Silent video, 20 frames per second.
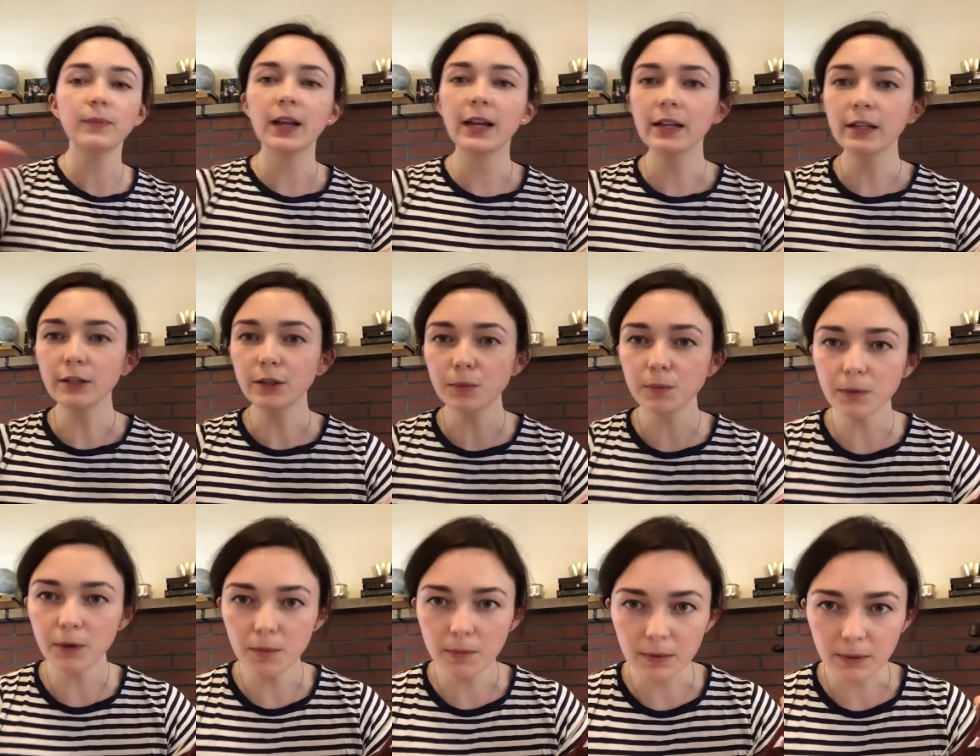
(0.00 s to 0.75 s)

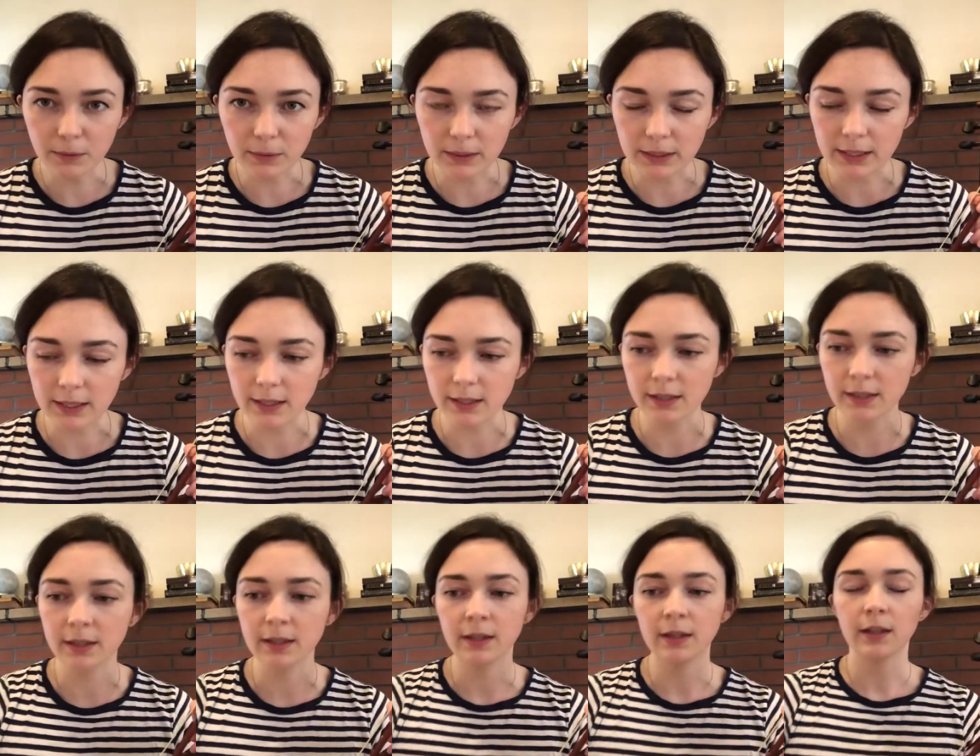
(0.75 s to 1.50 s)
experiment with this.
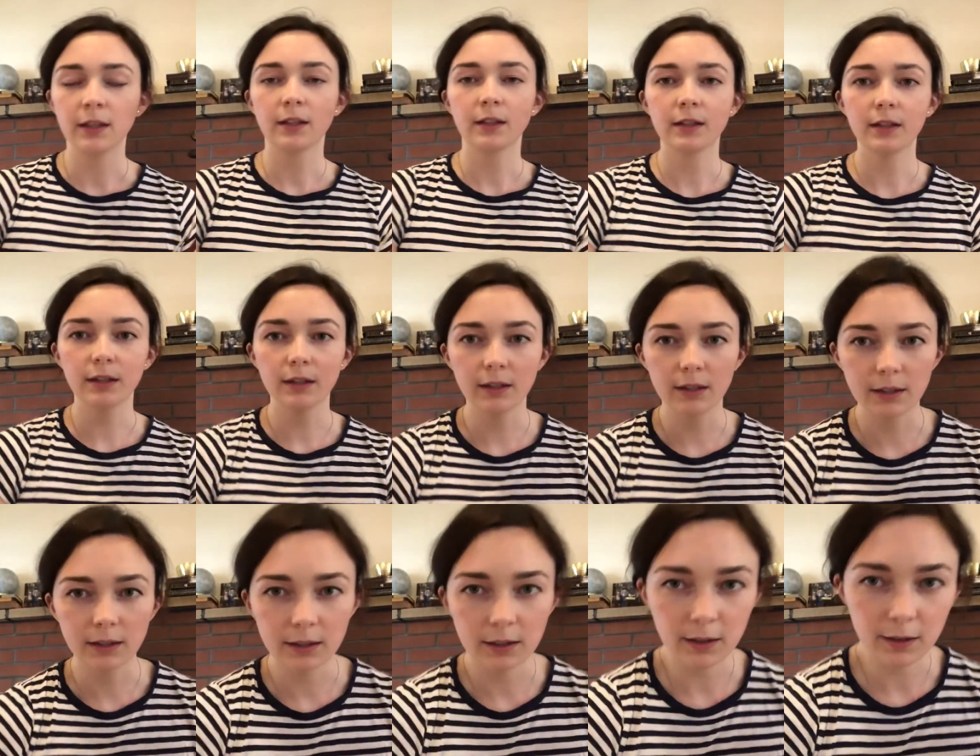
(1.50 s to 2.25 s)

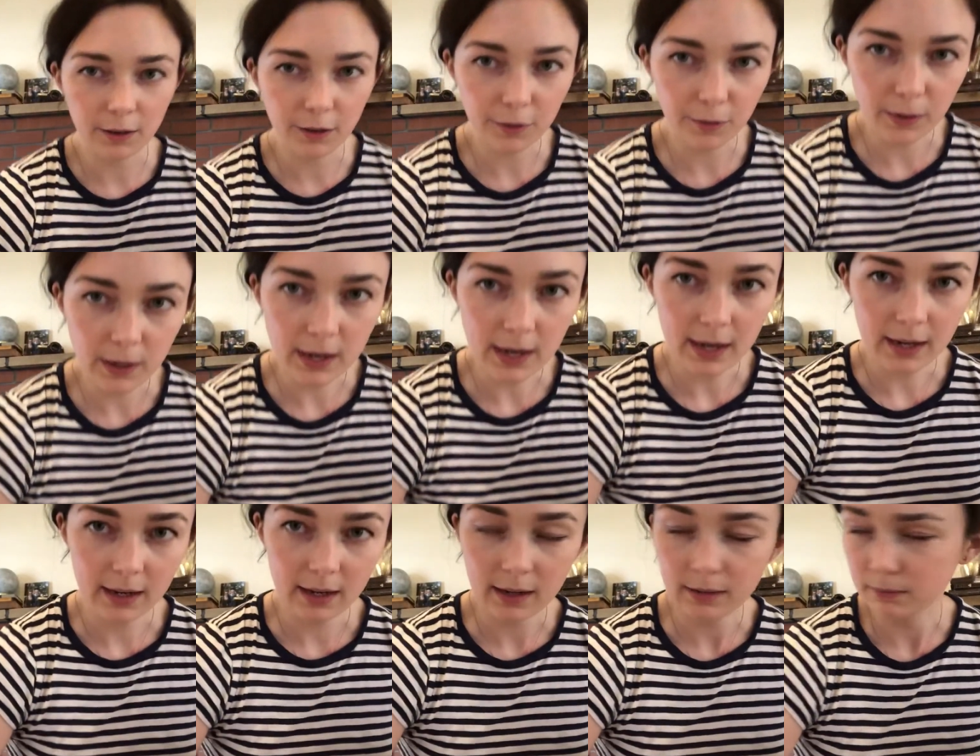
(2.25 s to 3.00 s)
The three